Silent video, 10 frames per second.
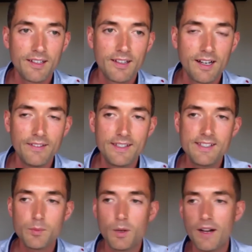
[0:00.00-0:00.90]
And this
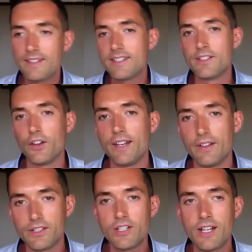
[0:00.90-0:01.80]
is why this is not down
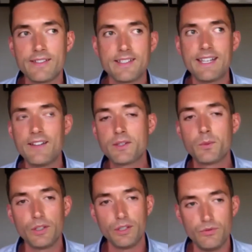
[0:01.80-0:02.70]
to chance. It's down to
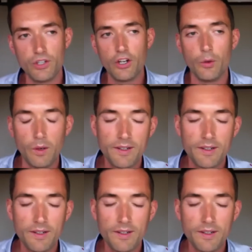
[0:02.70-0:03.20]
what you do.